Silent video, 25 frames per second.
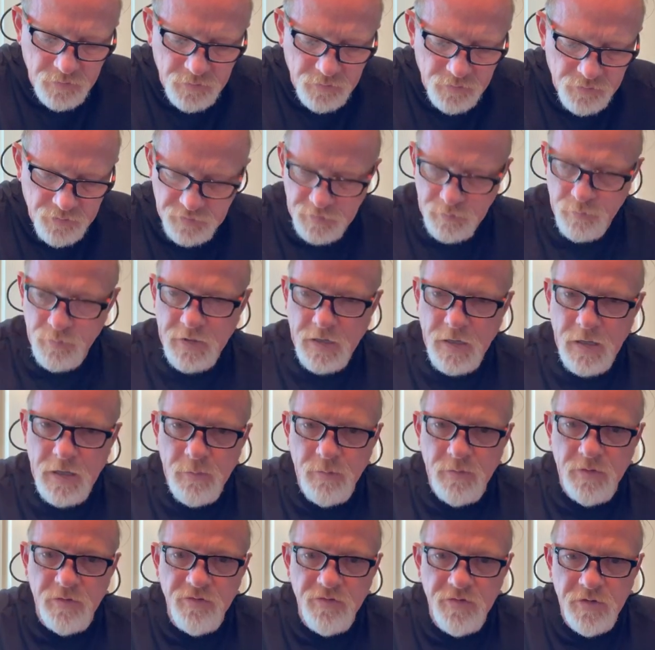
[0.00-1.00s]
She
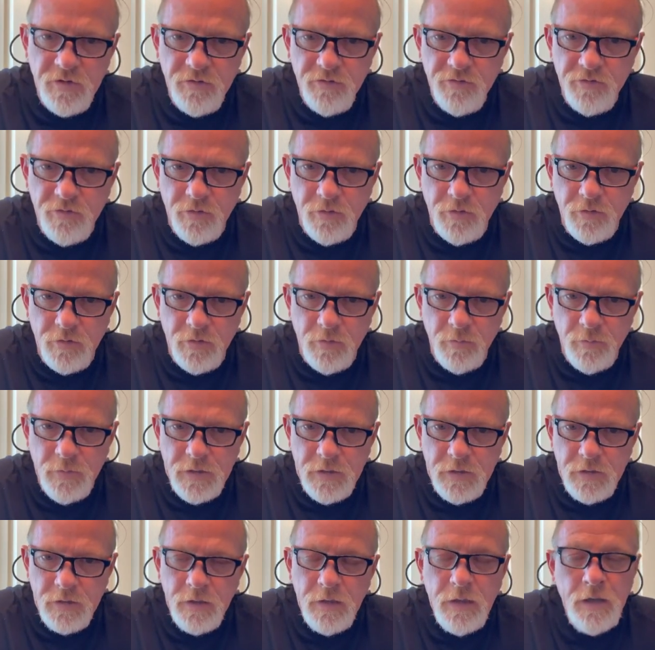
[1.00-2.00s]
became a sister to
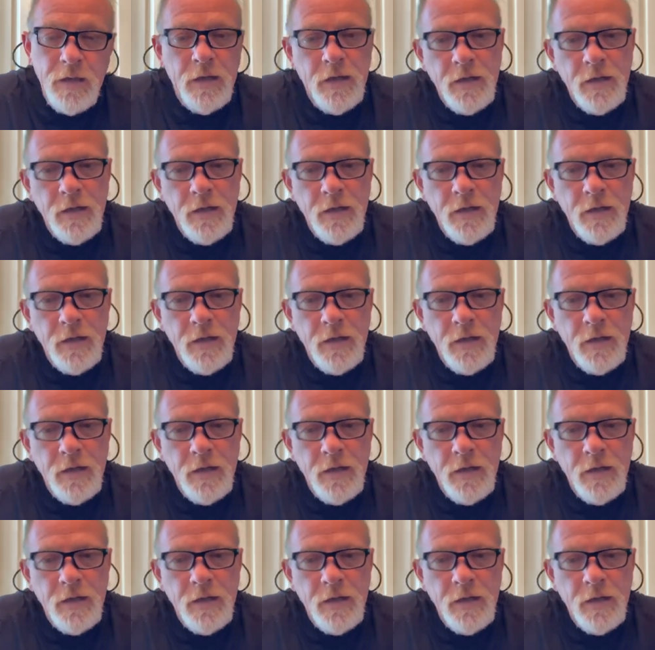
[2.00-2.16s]
me.